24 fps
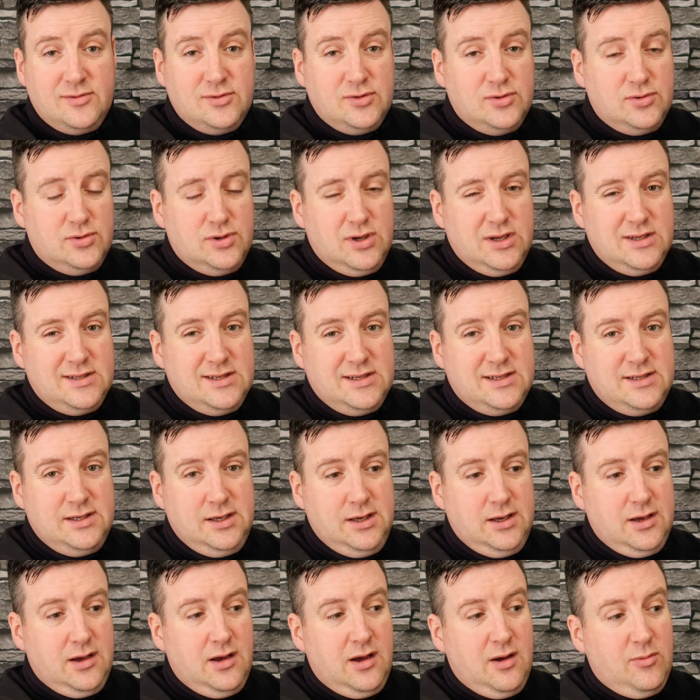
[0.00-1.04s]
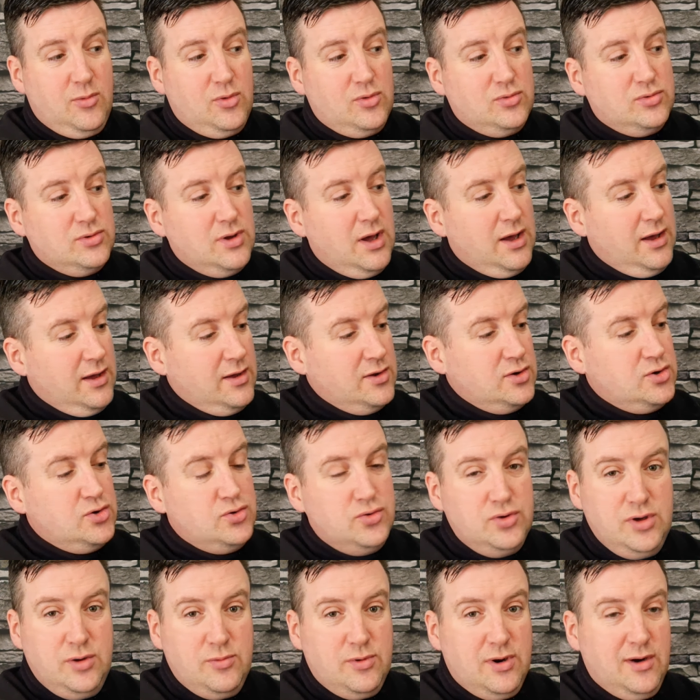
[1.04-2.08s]
So as I say, I will
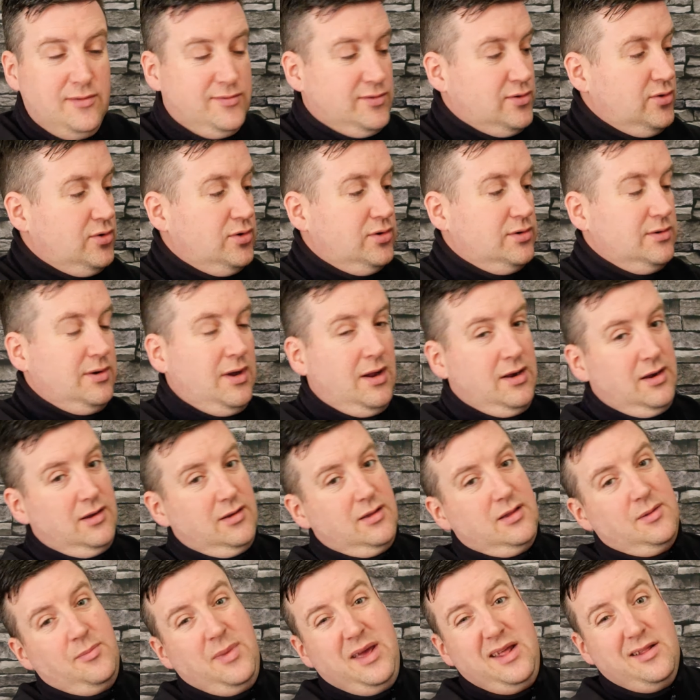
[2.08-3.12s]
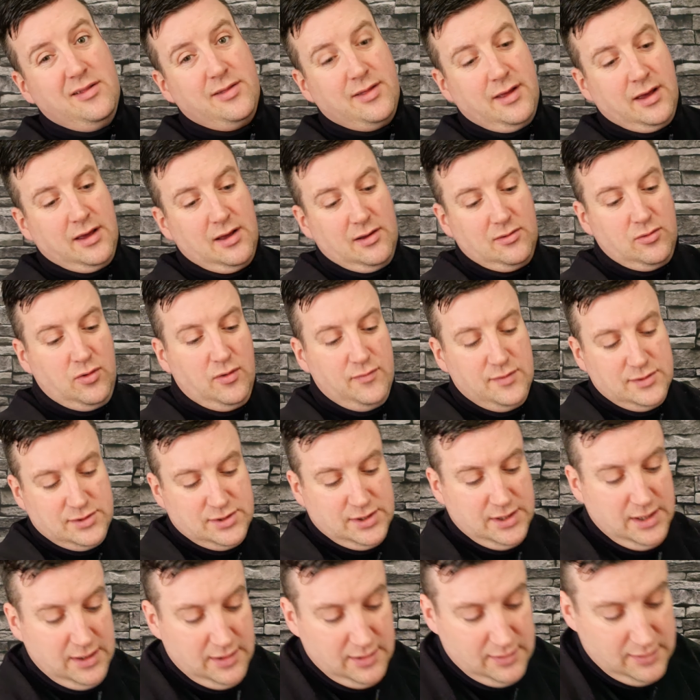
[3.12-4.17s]
show you what I've got, and the main thing,
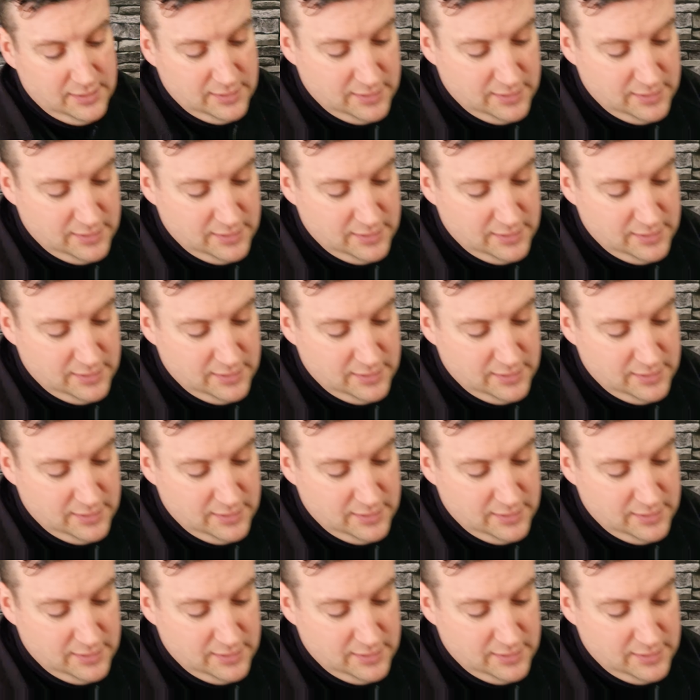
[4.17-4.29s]
obviously,